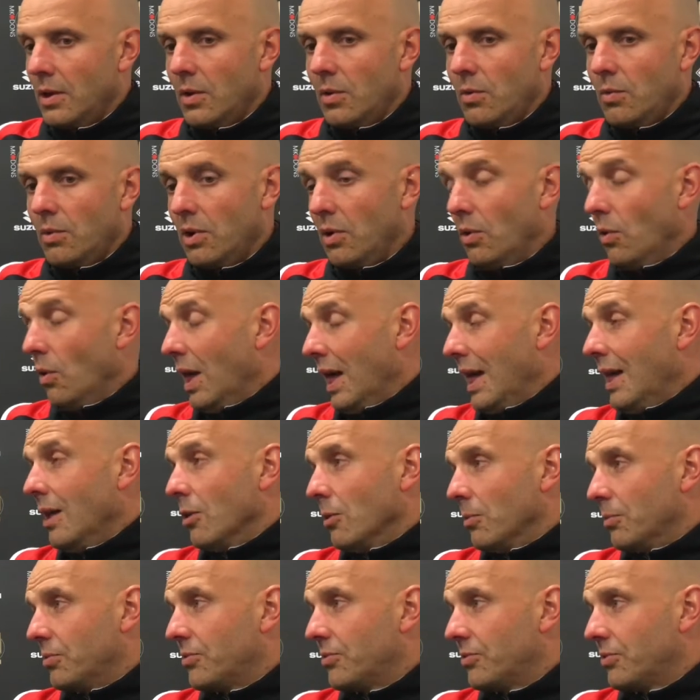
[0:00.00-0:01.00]
Well, it all
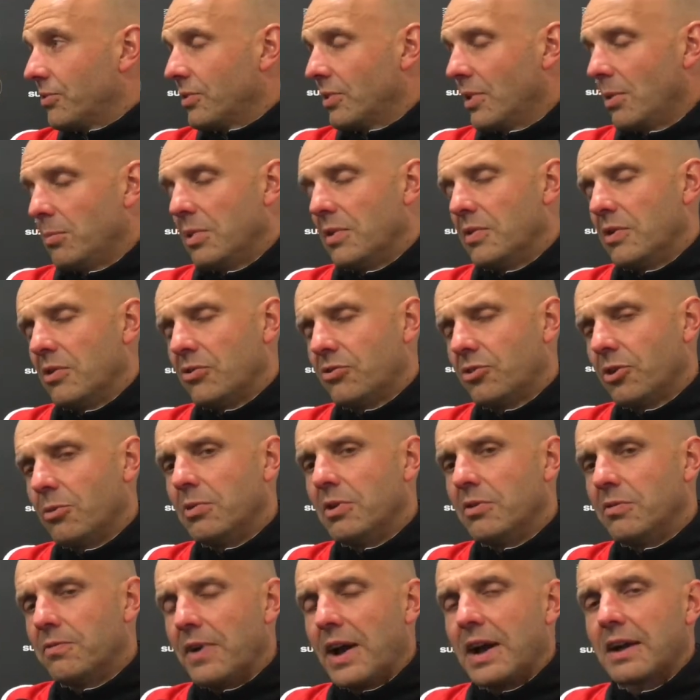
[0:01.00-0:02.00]
helps. I mean, there are so
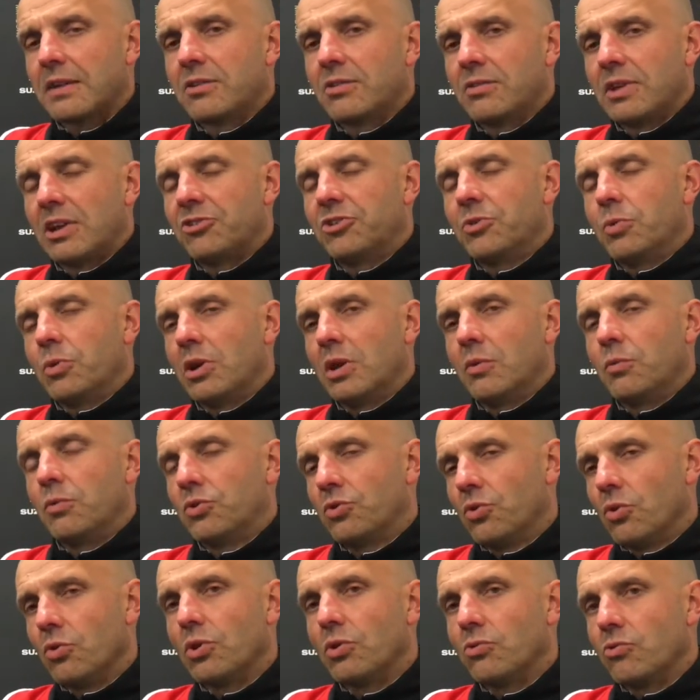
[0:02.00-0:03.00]
many factors. Actually, we're
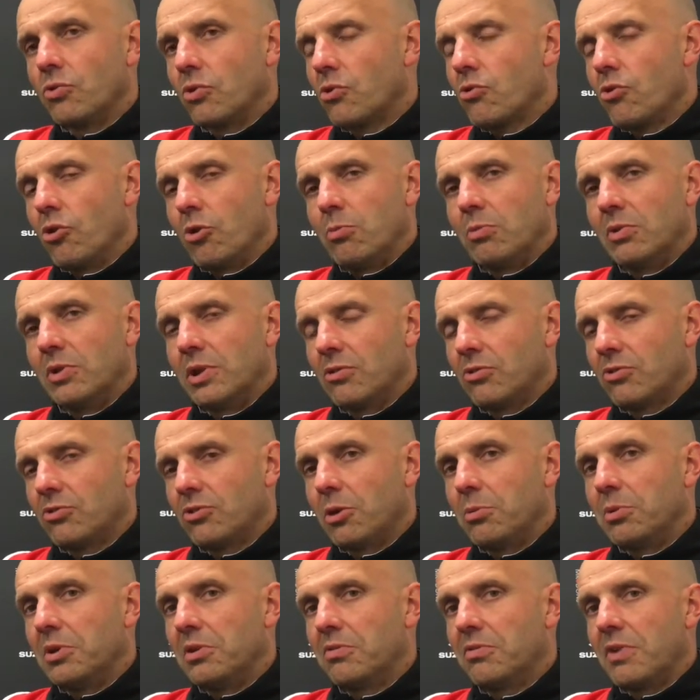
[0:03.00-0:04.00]
talking recruitment. There are
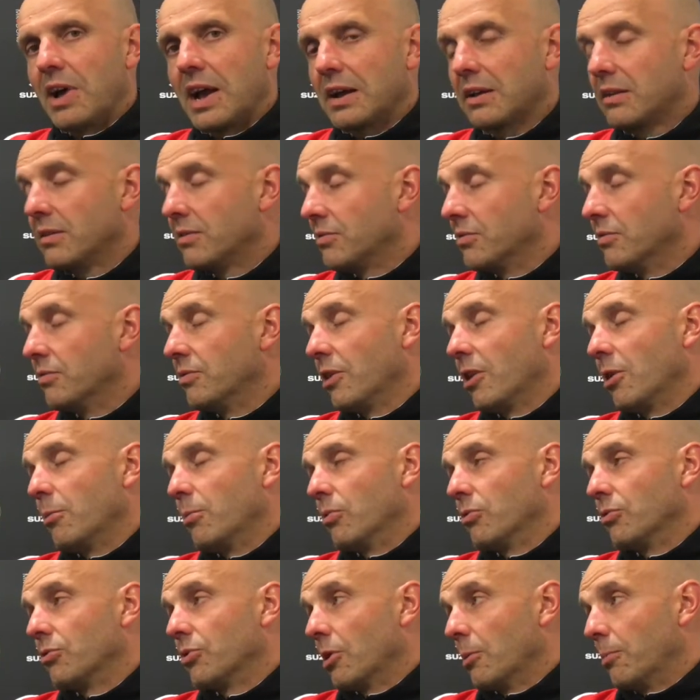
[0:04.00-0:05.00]
so many factors and
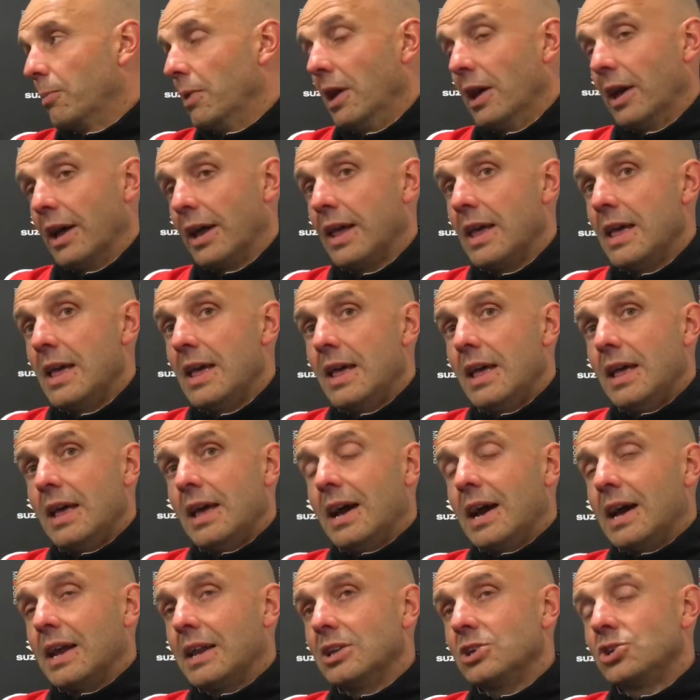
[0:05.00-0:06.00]
variables that apply,
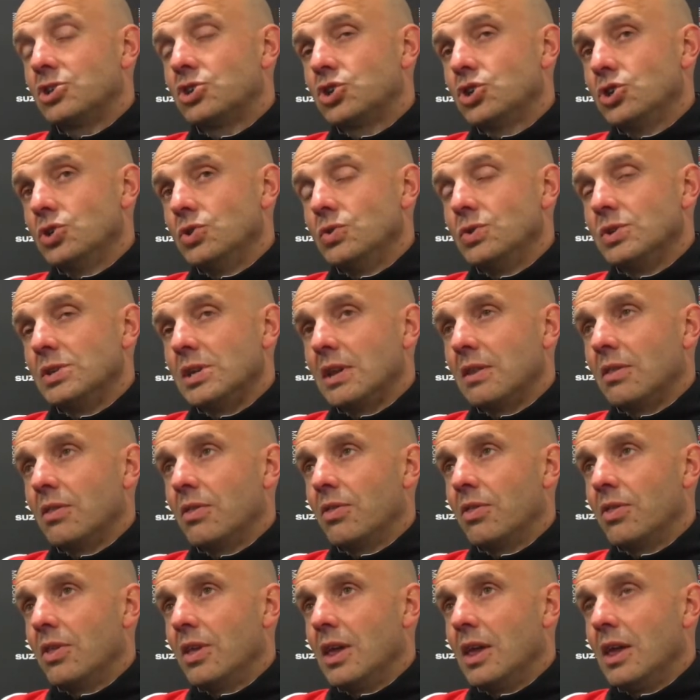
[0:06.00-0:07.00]
and it's choosing
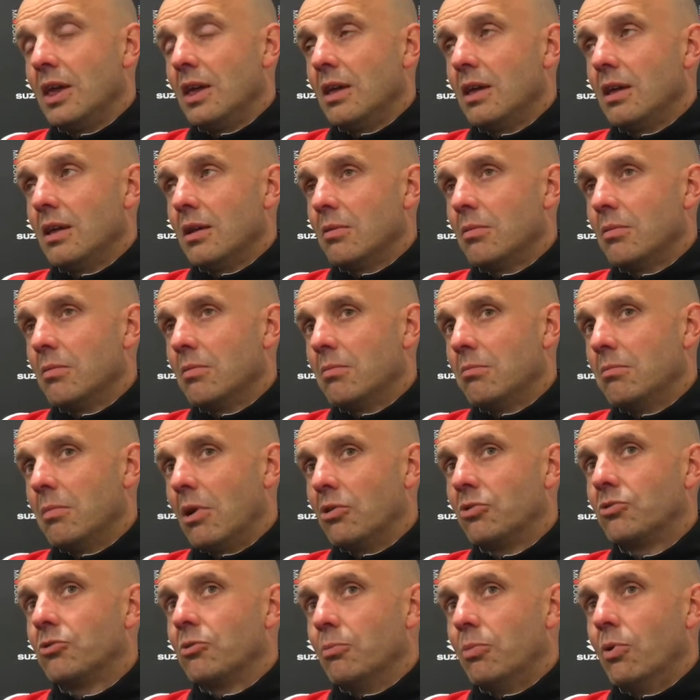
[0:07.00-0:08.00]
the
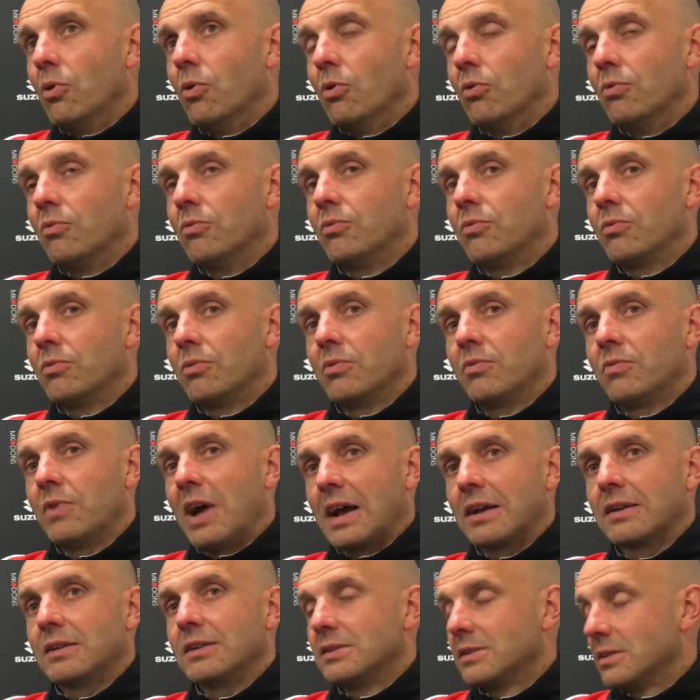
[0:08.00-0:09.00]
most important
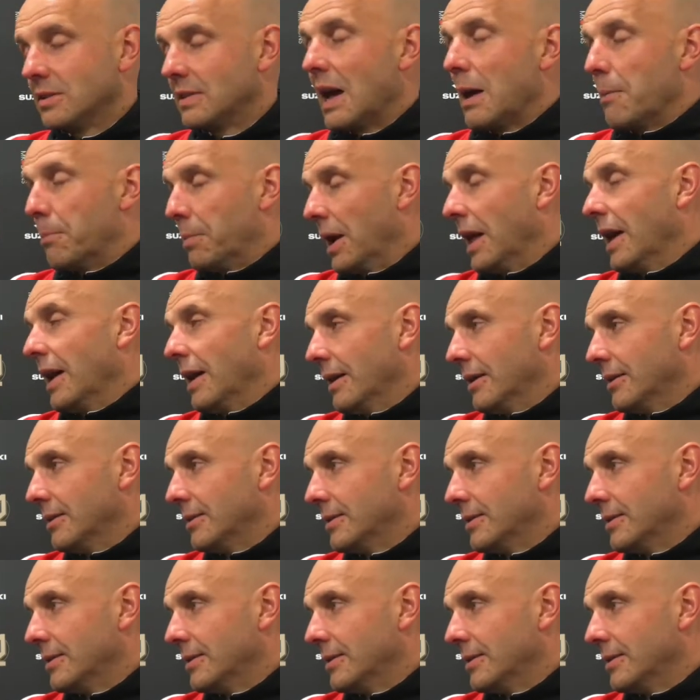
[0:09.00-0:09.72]
factor to that player.